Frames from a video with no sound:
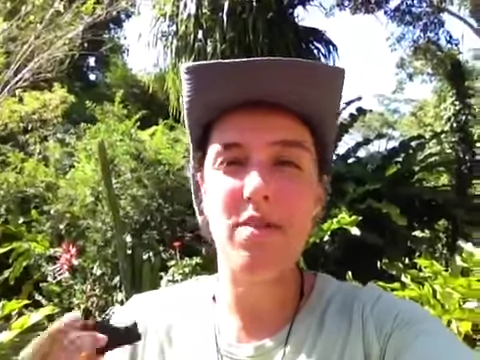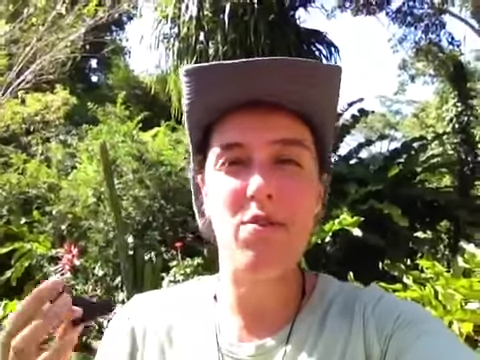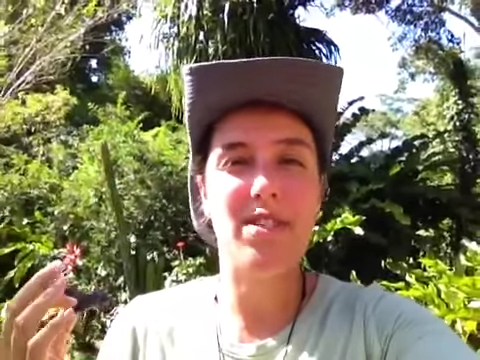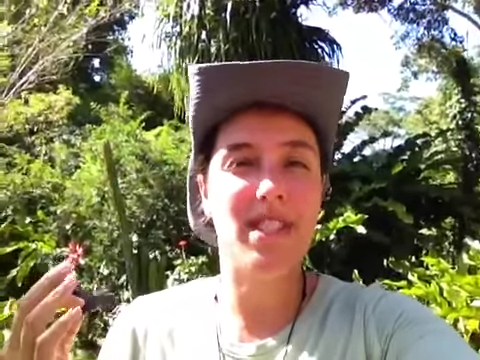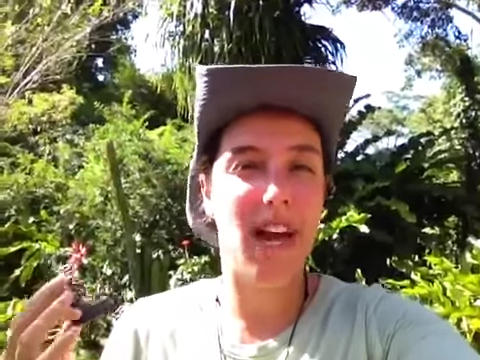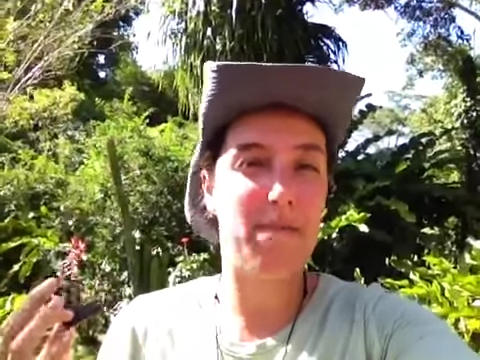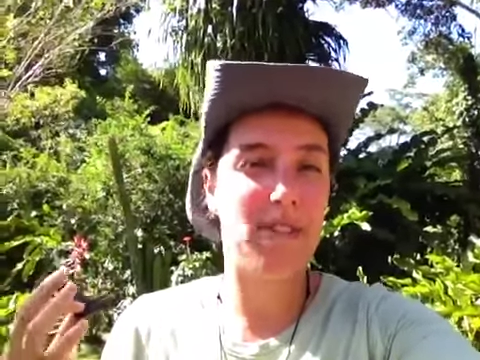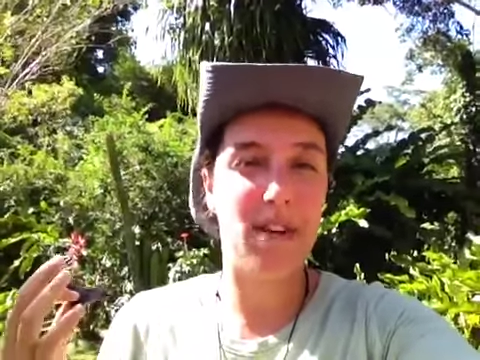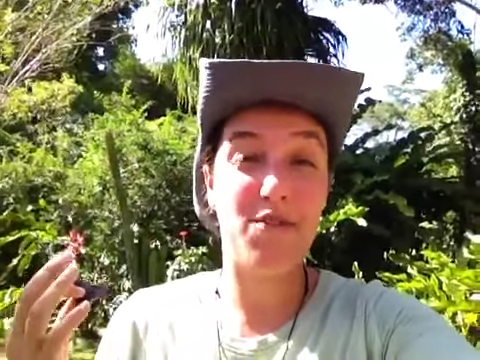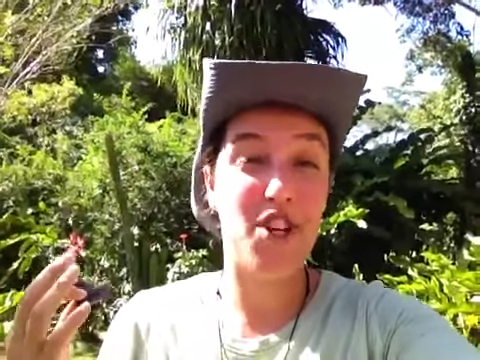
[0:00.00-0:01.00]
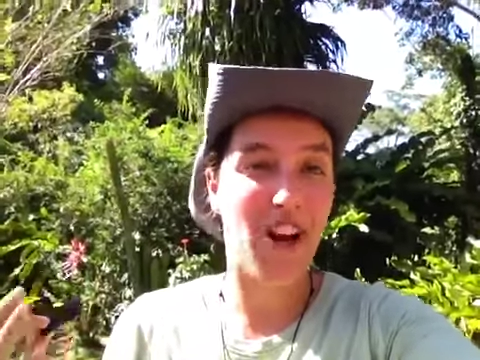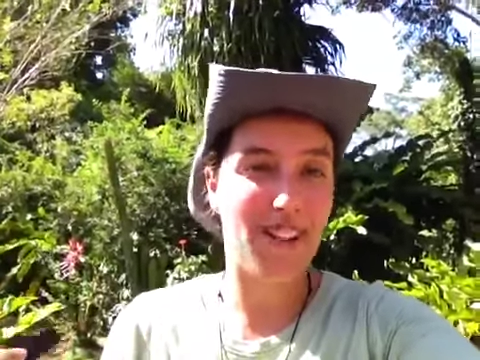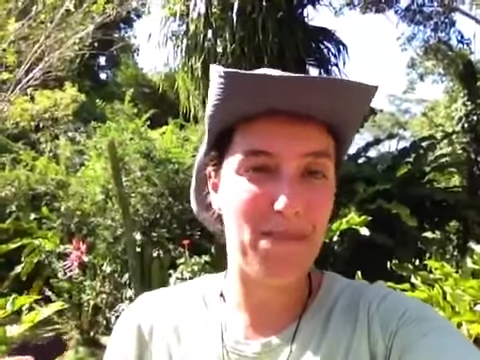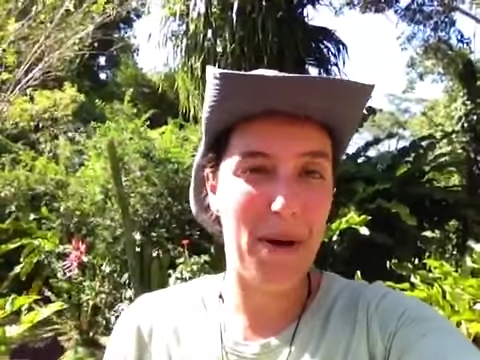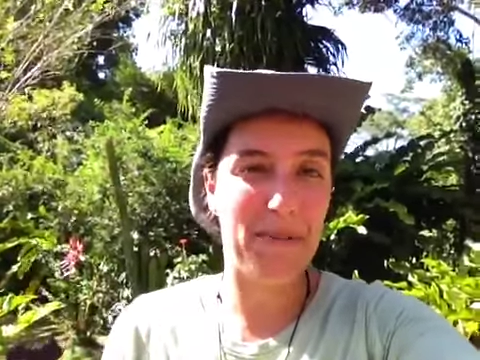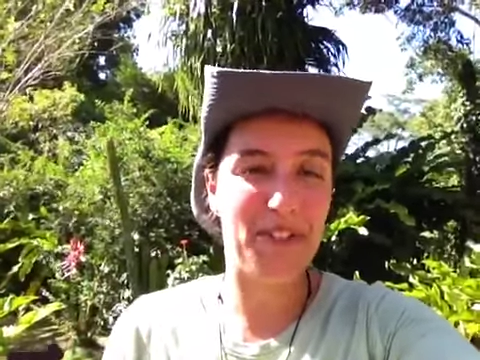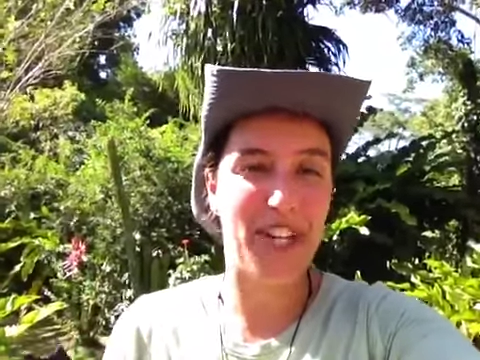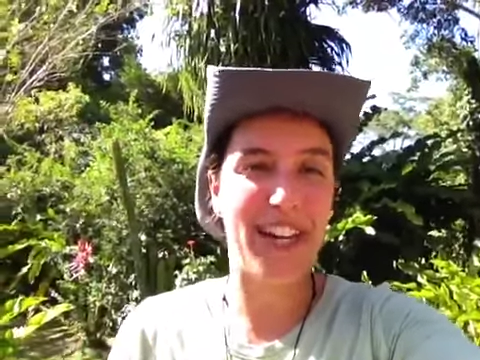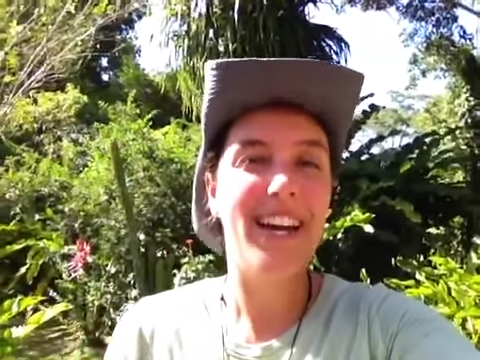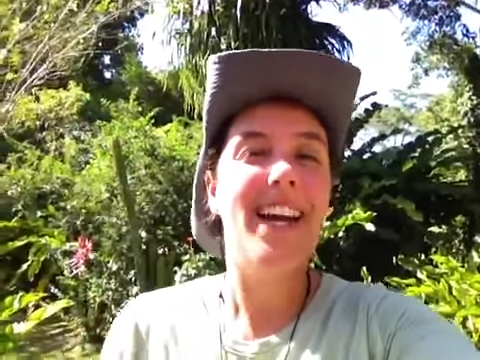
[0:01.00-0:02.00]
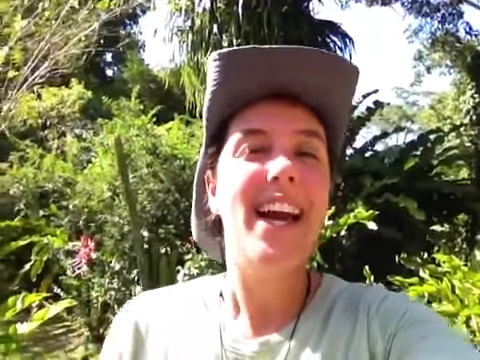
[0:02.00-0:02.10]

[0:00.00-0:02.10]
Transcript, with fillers: those types of chocolate publishing